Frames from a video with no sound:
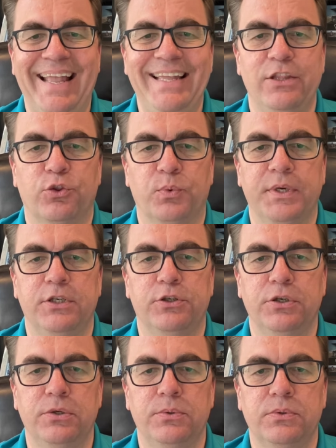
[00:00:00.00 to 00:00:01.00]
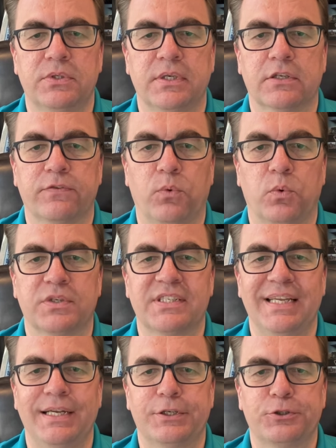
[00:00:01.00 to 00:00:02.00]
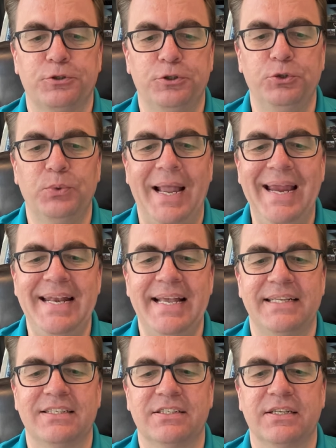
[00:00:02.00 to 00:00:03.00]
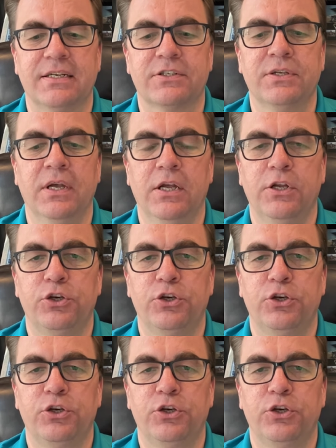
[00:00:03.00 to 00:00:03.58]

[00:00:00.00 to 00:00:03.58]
832-646-2886